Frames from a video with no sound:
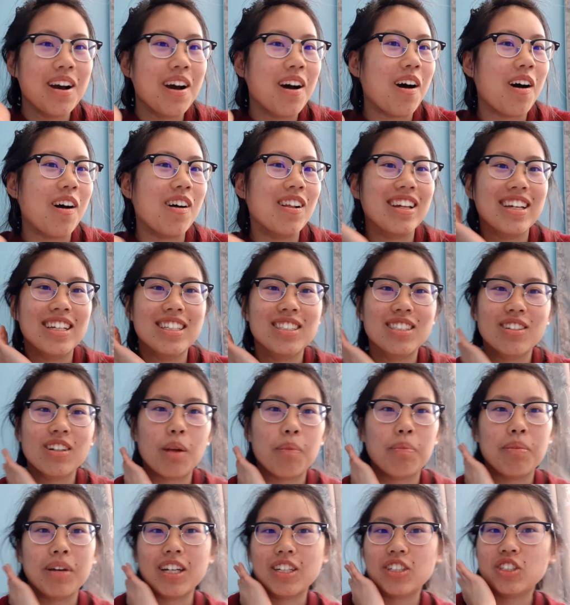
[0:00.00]
I'll insert a
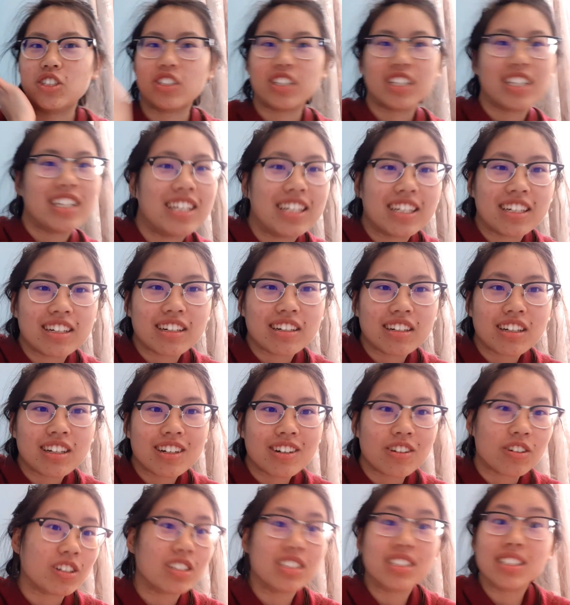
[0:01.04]
picture here
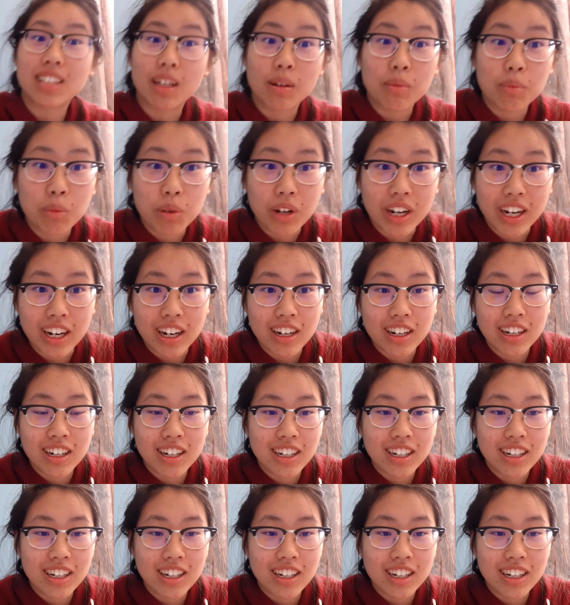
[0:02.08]
or somewhere.